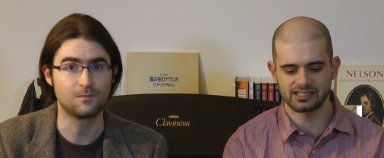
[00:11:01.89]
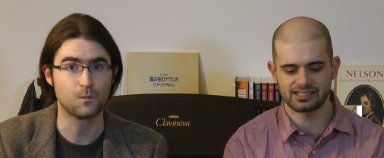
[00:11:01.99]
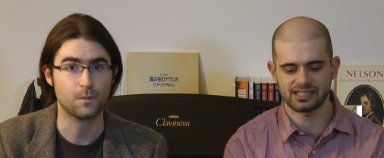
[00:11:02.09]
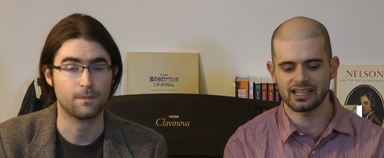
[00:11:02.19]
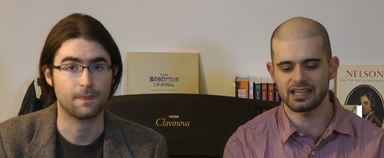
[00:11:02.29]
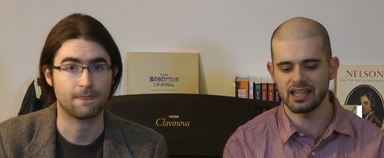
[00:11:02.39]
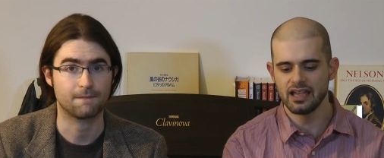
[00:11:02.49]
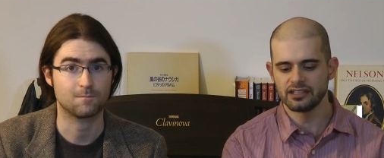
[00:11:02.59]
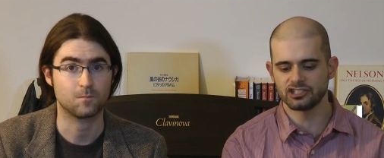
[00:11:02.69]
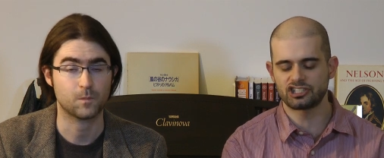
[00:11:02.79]
Speaker 1: to see
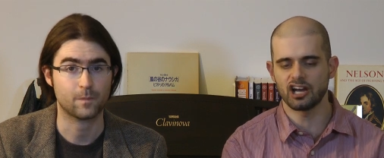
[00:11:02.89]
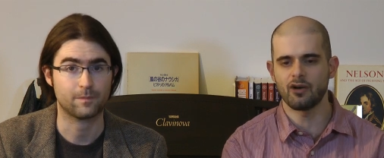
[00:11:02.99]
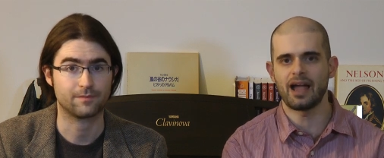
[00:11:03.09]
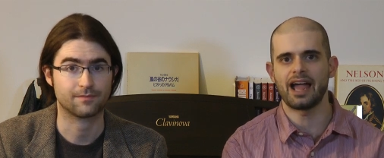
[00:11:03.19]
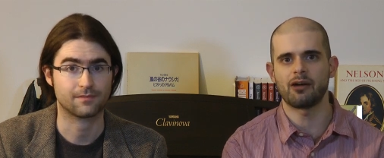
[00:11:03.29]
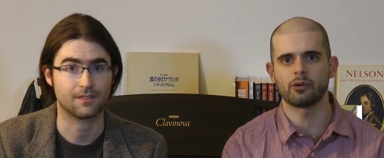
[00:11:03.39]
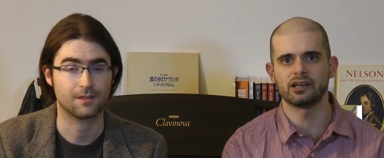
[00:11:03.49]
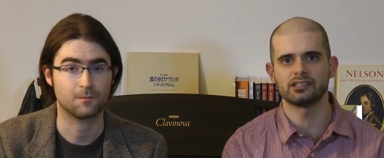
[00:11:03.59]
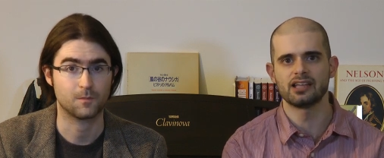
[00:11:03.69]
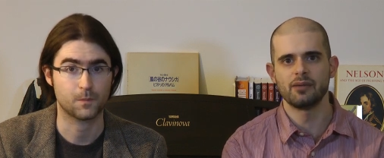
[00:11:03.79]
the show
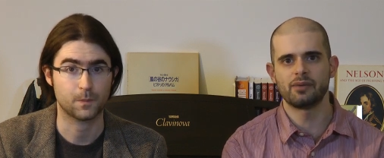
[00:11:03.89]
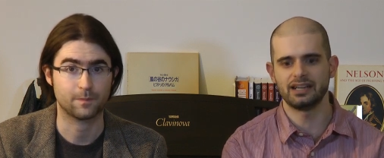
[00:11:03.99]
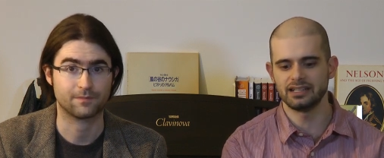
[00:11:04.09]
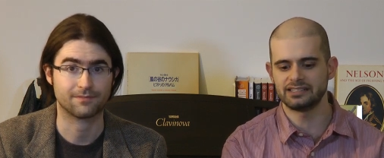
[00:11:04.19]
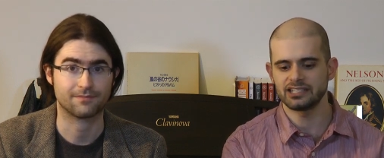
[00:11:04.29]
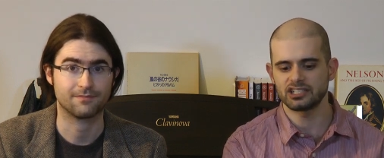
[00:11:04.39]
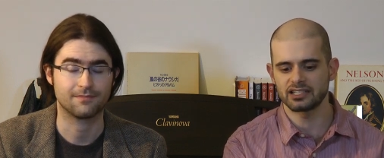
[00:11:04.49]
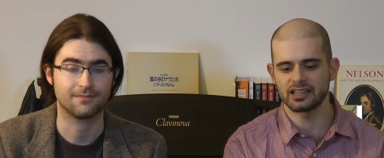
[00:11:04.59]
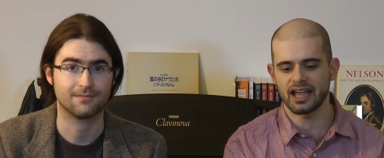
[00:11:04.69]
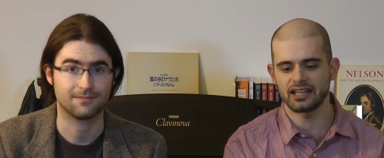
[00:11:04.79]
hours, but in addition
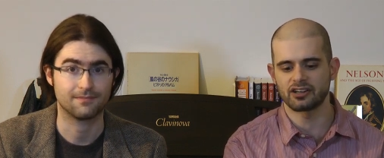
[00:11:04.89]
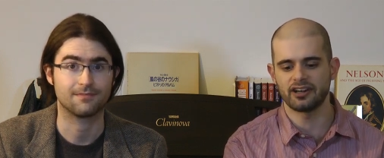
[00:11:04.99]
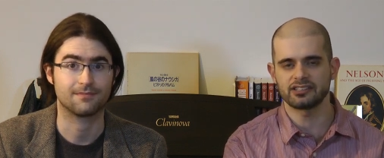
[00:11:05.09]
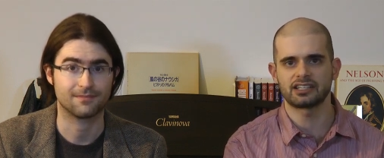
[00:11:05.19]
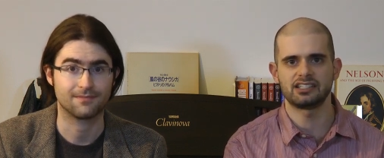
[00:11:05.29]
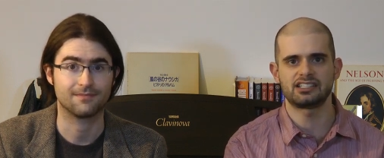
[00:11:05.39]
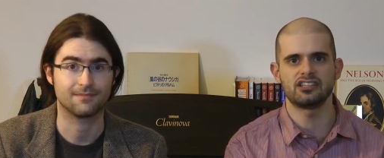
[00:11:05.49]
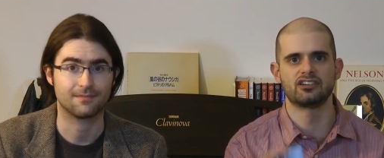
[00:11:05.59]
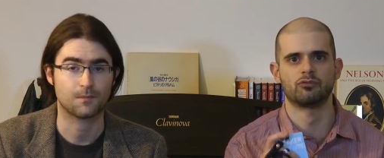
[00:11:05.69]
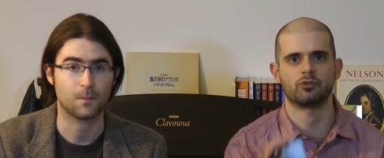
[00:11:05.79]
to that, you're also going to see
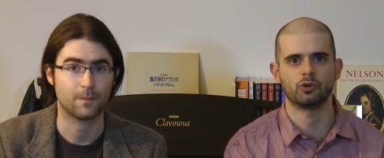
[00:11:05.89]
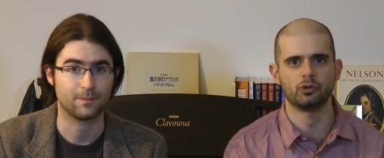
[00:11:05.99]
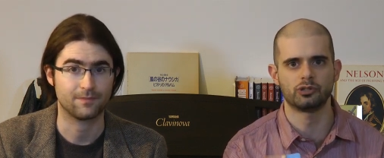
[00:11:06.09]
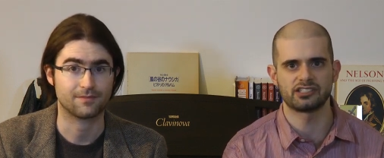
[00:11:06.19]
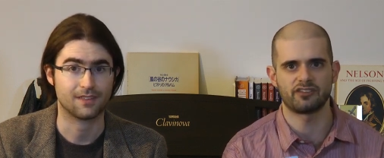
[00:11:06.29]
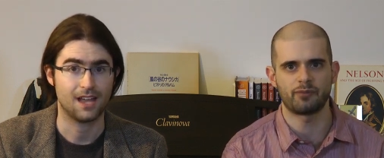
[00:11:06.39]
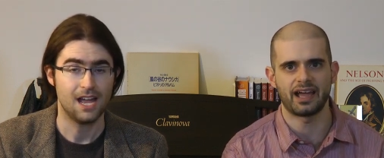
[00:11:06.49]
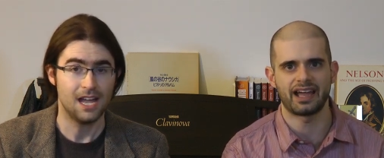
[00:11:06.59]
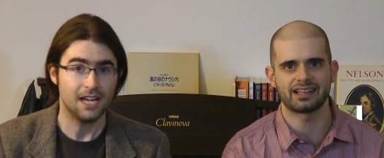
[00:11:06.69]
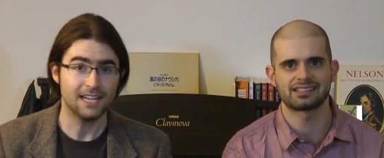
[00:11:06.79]
the rules of
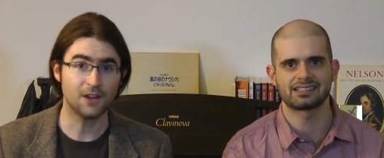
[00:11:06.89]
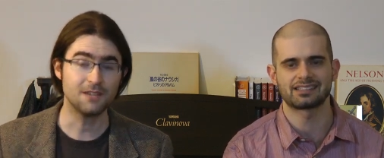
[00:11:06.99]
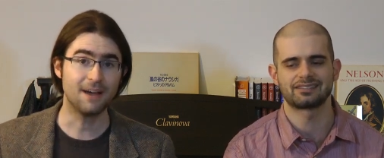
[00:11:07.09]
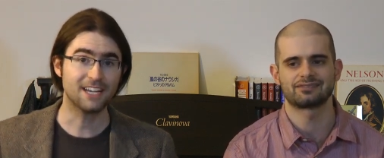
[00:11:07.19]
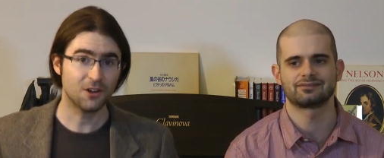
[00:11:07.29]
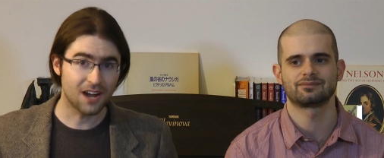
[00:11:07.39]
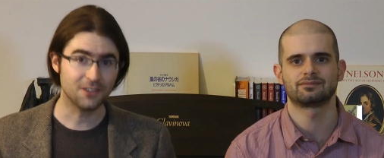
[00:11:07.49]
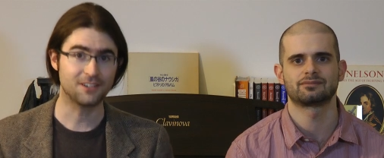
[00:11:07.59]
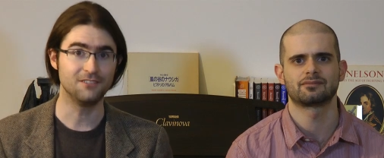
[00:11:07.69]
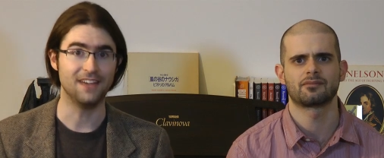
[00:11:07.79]
PAX.
Speaker 2: Now, you might go to
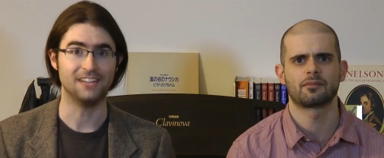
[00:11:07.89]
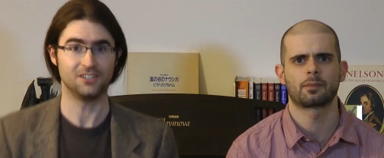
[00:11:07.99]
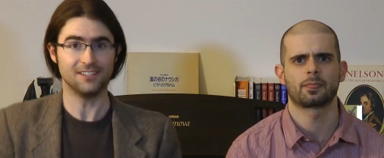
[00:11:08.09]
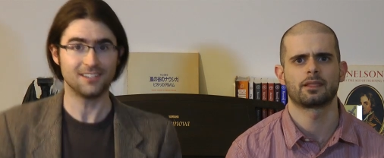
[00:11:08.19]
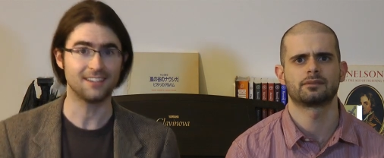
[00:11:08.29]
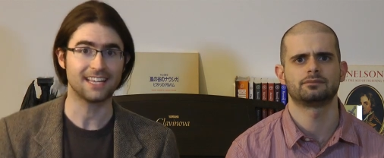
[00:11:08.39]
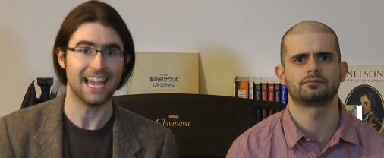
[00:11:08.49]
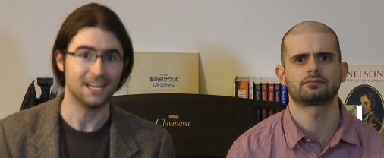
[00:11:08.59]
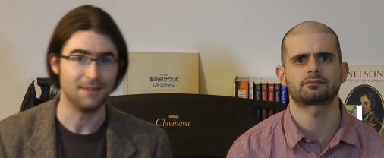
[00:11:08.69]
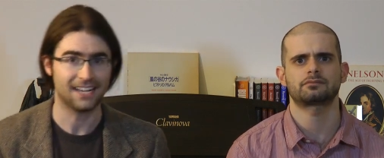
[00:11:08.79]
other conventions and like
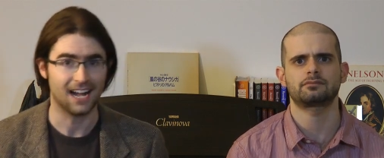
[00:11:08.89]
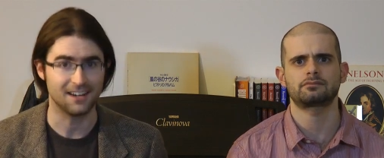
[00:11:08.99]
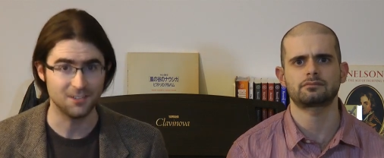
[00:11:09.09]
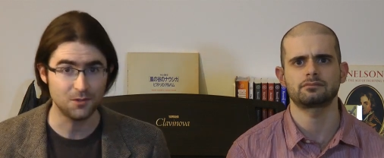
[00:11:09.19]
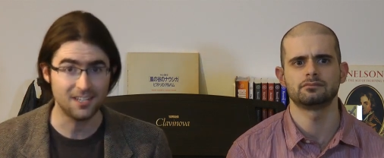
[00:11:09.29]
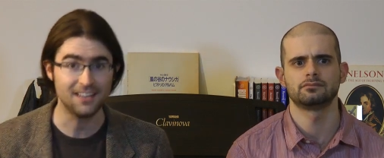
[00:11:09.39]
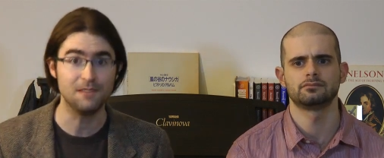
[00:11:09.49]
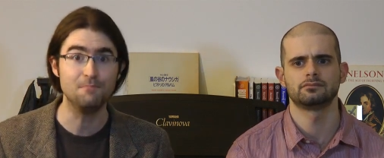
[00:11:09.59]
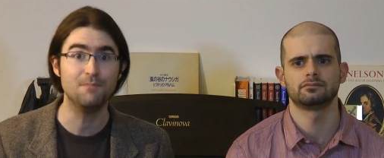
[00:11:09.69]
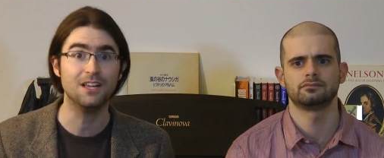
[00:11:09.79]
anime cons and you see the
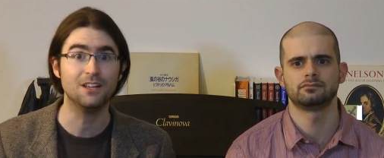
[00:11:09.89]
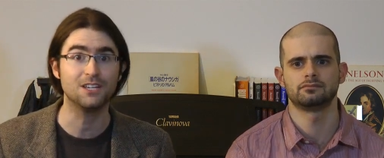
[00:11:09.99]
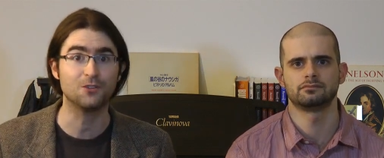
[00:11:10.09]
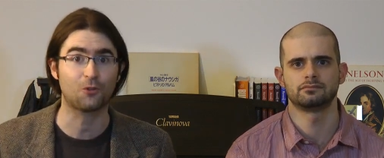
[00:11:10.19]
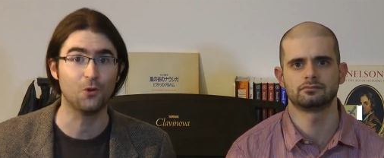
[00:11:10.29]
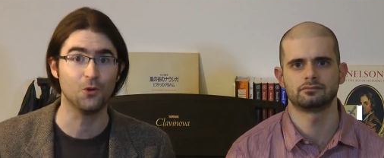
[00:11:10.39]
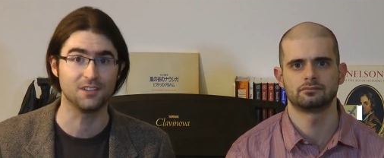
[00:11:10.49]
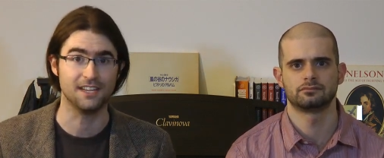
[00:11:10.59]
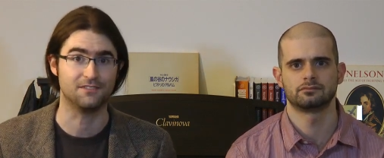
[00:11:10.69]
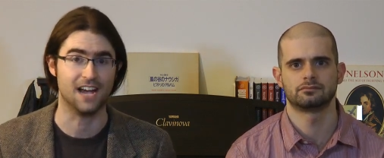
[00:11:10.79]
million
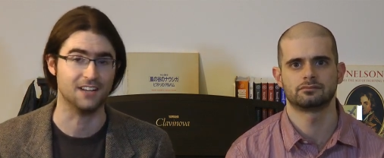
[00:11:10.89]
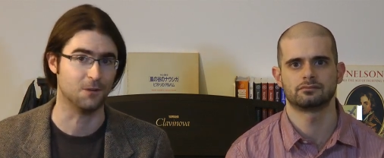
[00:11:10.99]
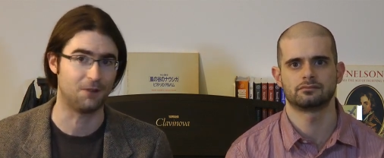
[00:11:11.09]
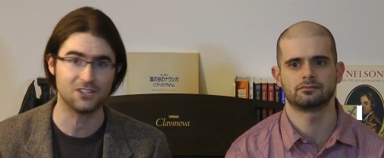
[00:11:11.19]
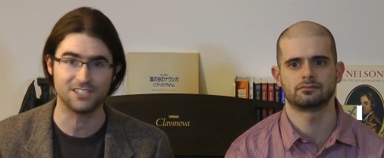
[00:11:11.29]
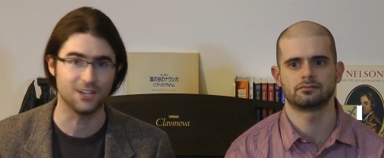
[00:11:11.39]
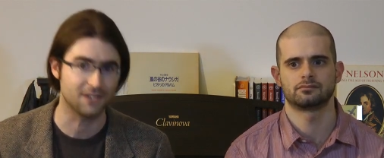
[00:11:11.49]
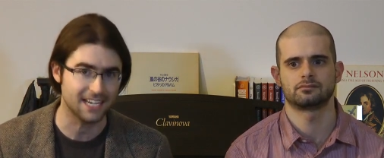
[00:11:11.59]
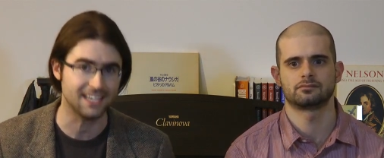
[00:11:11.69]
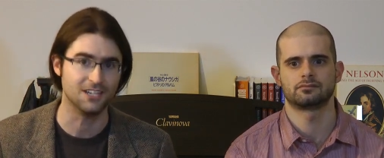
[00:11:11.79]
rules they've got no punching, no
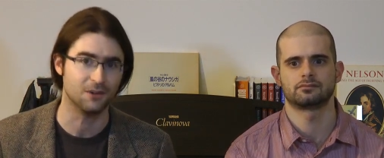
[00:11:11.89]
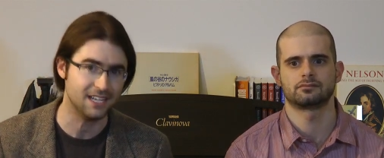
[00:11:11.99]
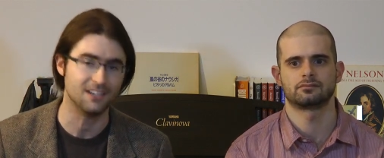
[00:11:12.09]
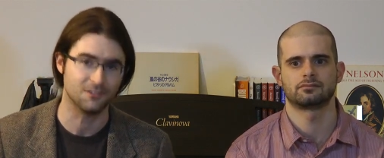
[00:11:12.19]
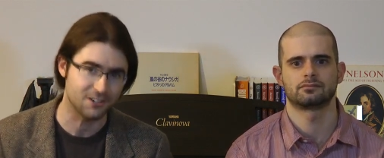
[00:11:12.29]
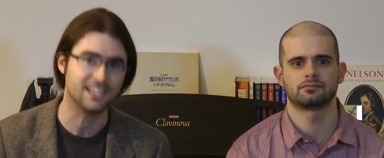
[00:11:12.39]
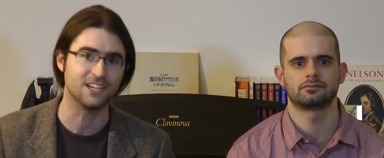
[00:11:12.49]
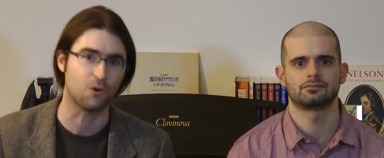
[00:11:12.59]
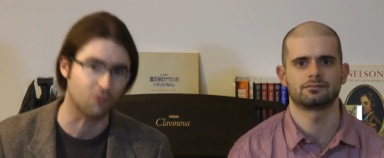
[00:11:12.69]
kicking, no eating, no drinking, no